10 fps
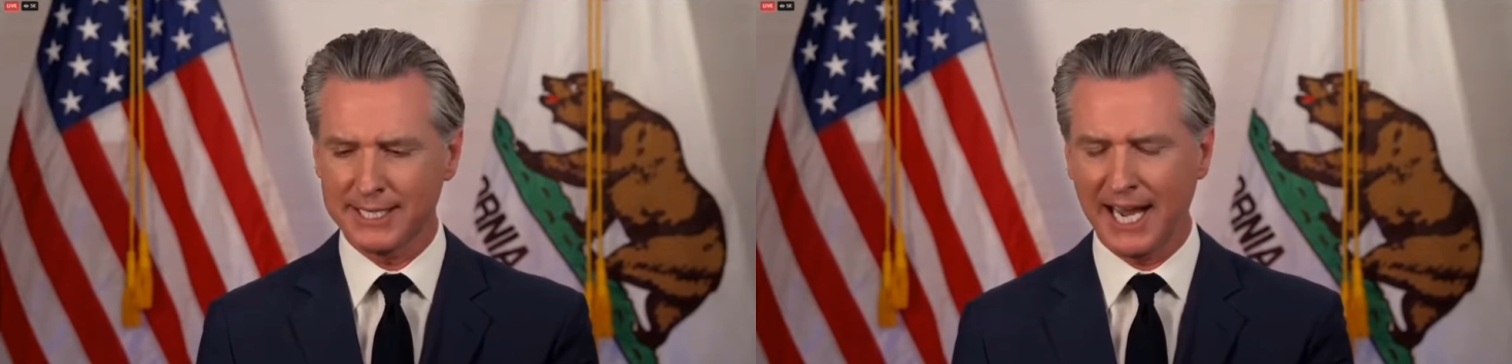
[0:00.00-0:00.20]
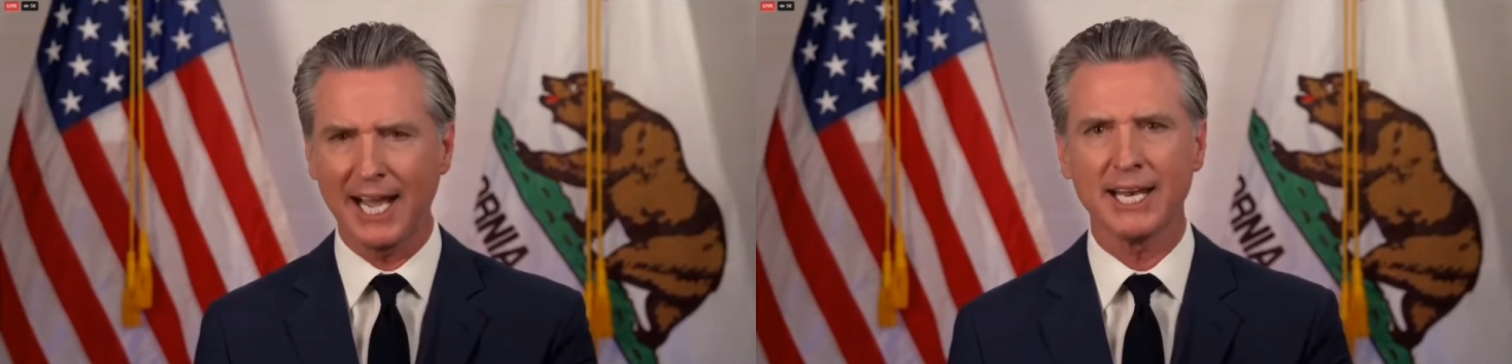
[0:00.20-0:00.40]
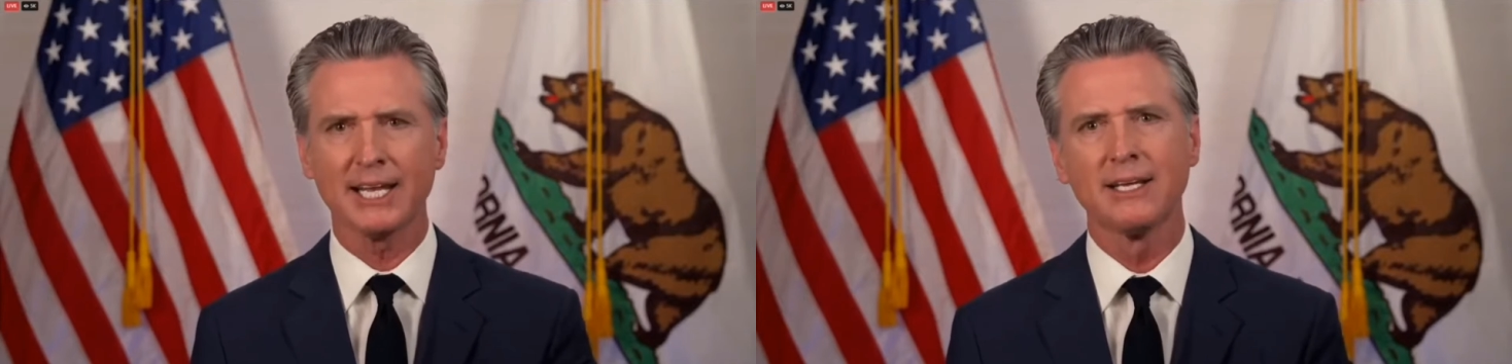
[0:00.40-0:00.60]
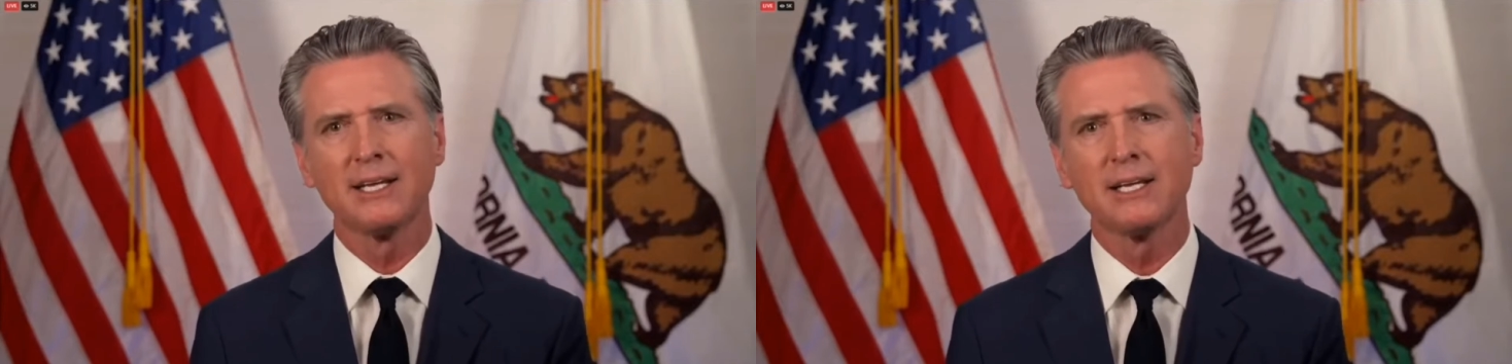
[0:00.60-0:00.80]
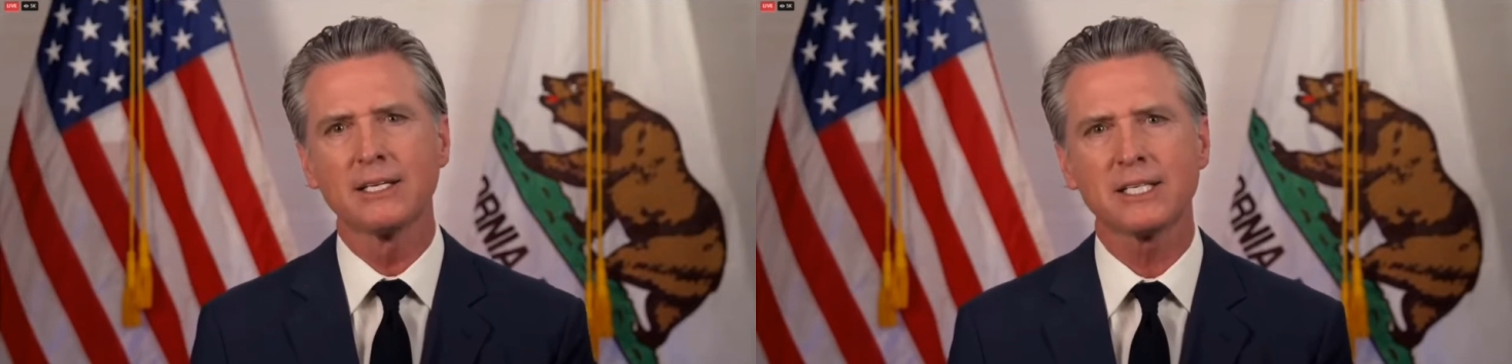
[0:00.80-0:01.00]
die to
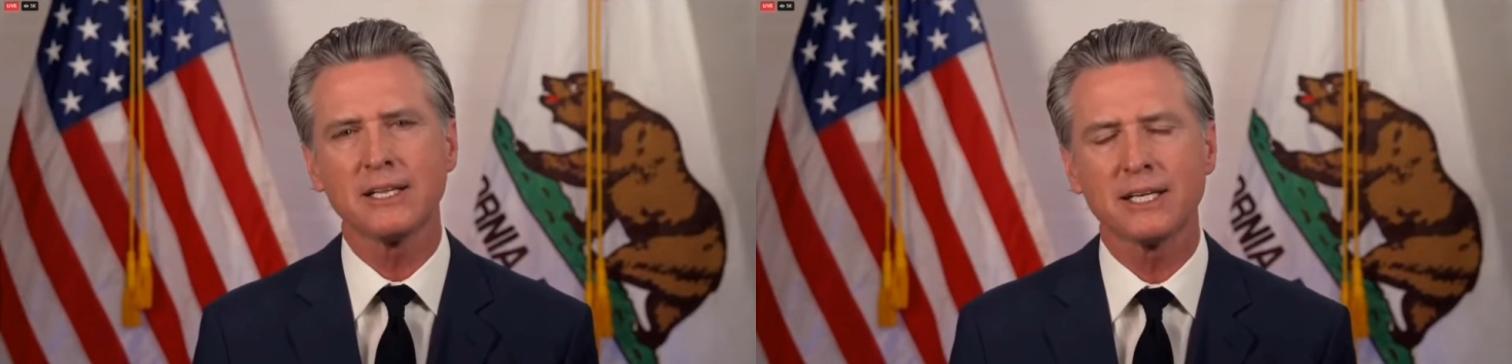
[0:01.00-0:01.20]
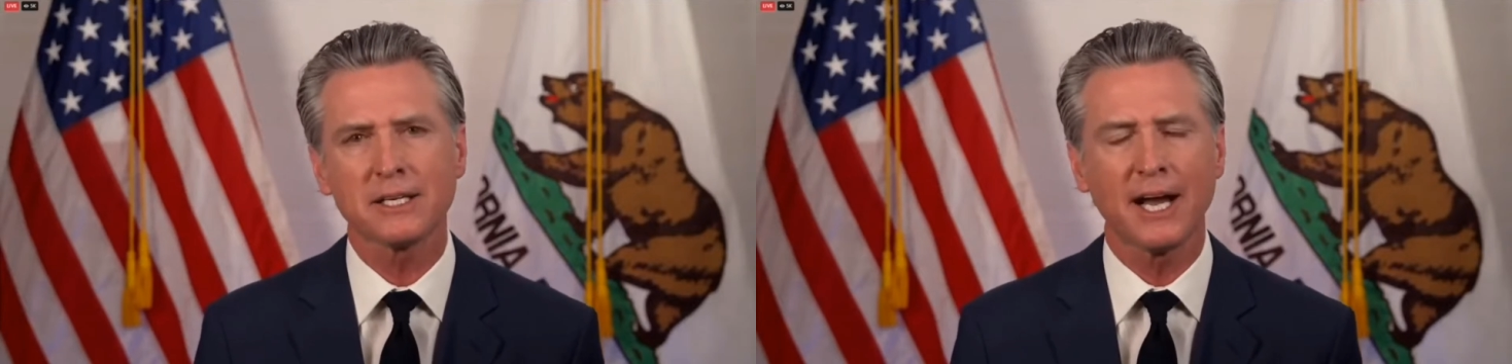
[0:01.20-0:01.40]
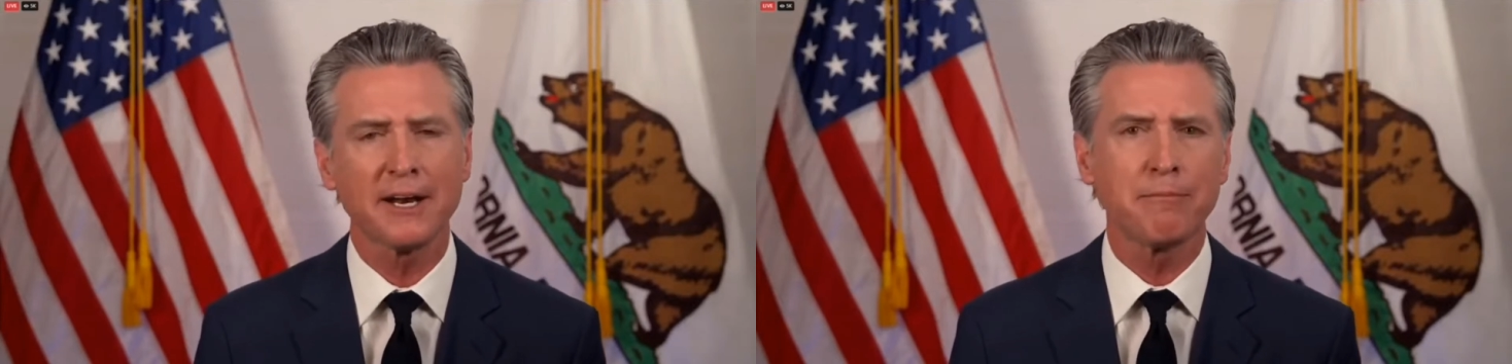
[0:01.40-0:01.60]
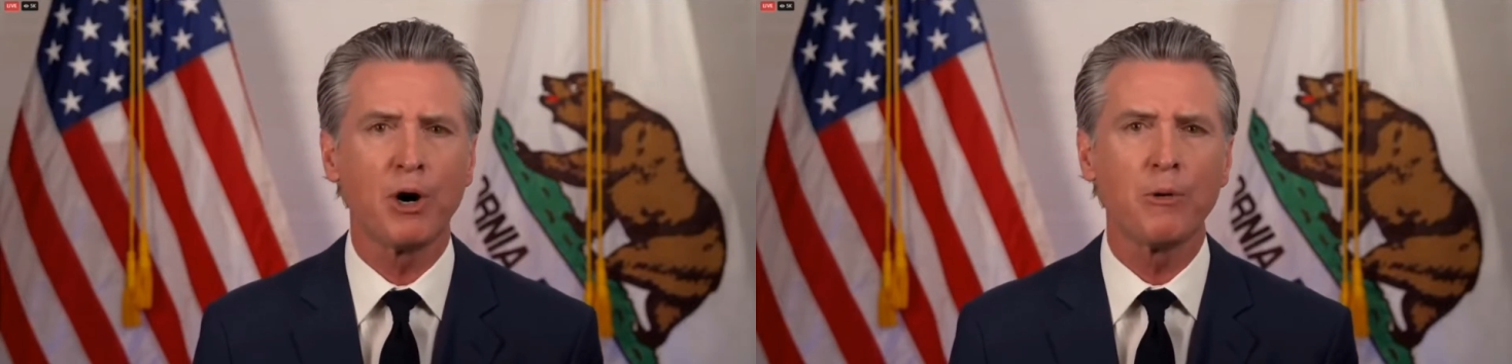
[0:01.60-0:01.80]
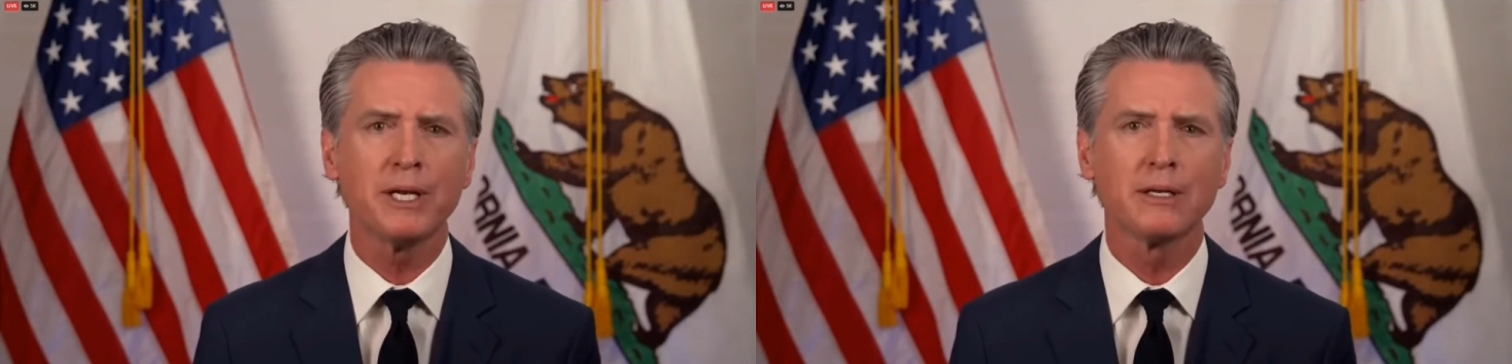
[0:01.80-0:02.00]
see this kind of
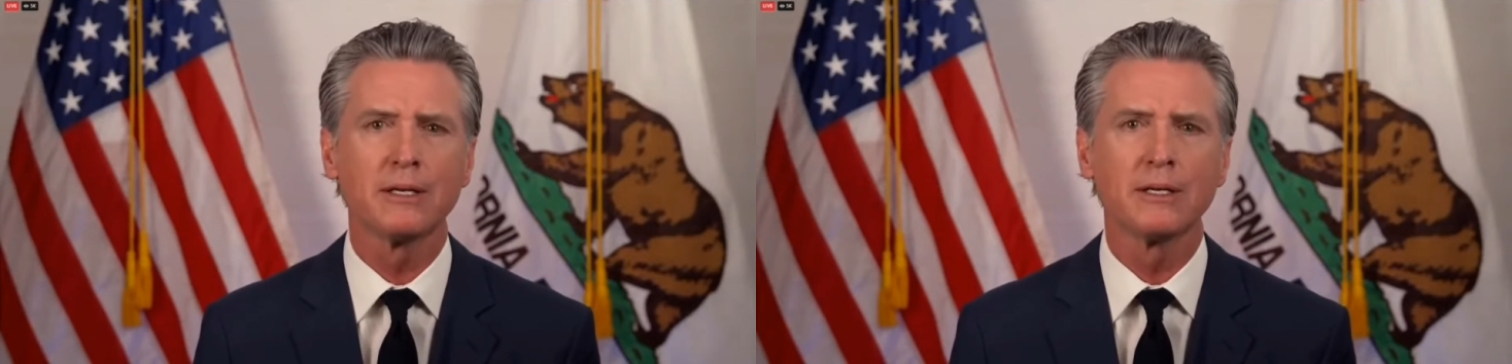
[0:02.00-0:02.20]
moment.